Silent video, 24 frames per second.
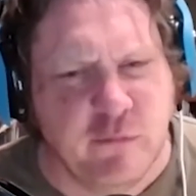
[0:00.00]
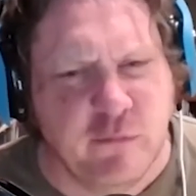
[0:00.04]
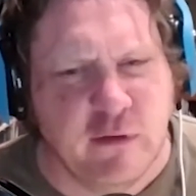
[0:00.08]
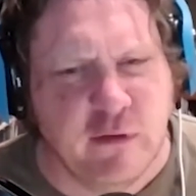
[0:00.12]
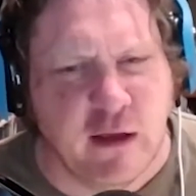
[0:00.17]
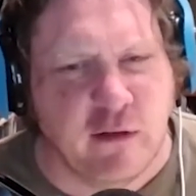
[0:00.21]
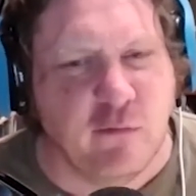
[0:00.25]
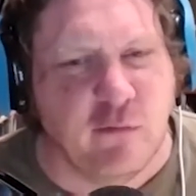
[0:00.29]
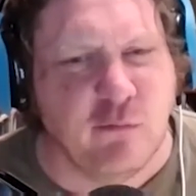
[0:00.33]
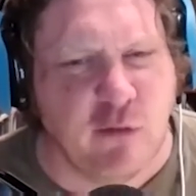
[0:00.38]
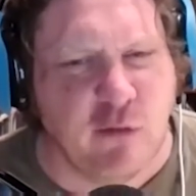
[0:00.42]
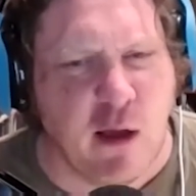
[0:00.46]

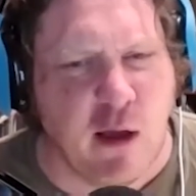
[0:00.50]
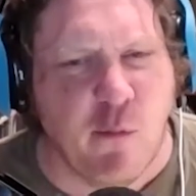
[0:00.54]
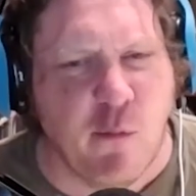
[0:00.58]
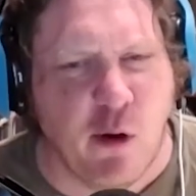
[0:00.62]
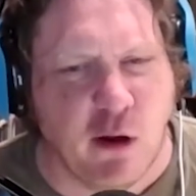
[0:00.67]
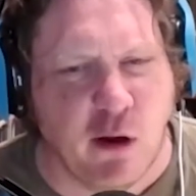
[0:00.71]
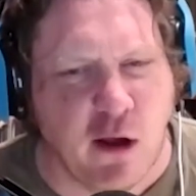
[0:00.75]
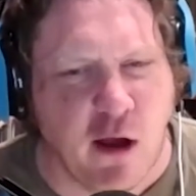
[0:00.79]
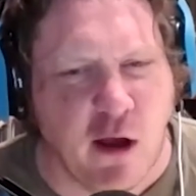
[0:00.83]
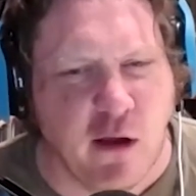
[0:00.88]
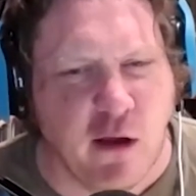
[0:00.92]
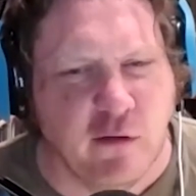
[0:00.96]
that, come
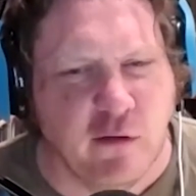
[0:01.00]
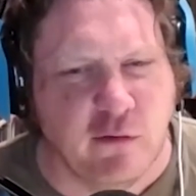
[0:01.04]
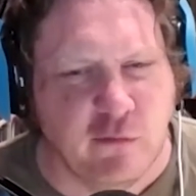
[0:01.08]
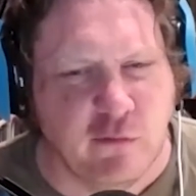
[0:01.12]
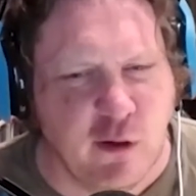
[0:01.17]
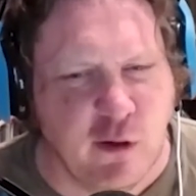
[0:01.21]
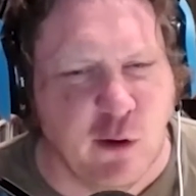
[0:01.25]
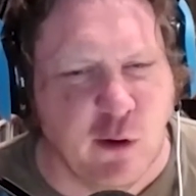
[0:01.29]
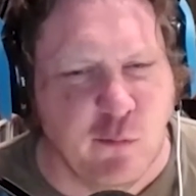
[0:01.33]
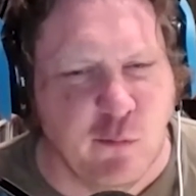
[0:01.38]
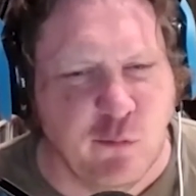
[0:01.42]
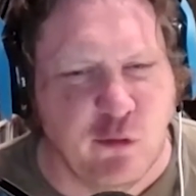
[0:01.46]
on, guys,
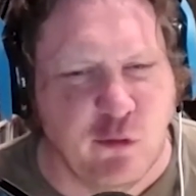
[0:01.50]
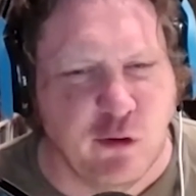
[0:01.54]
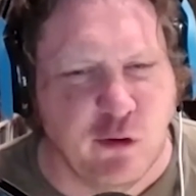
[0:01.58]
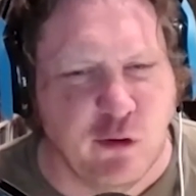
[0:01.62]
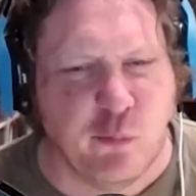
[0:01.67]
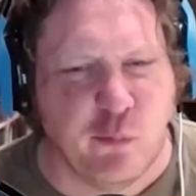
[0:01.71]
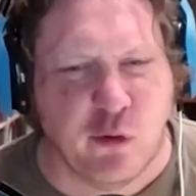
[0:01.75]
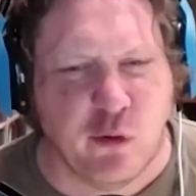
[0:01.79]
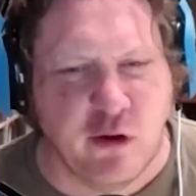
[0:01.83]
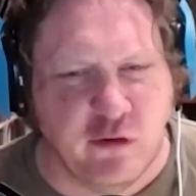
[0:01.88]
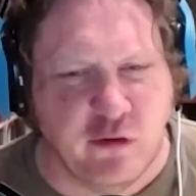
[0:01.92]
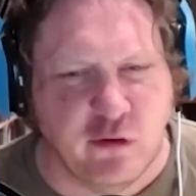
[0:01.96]
you know, the
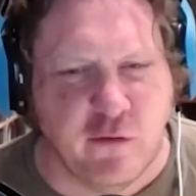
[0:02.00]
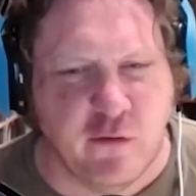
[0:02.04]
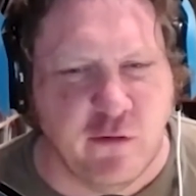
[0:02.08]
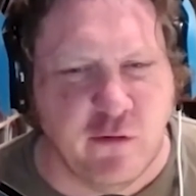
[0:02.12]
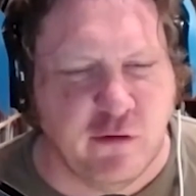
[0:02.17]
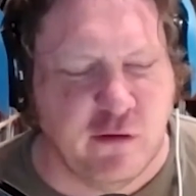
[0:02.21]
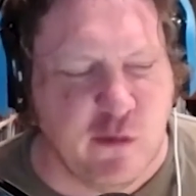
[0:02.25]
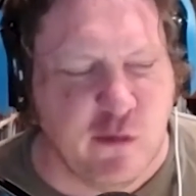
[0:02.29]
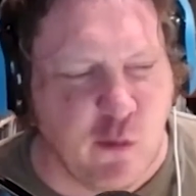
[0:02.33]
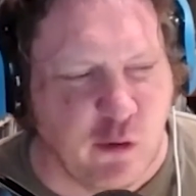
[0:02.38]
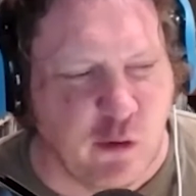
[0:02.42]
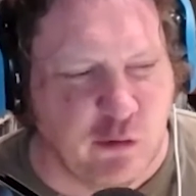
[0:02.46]
priest obviously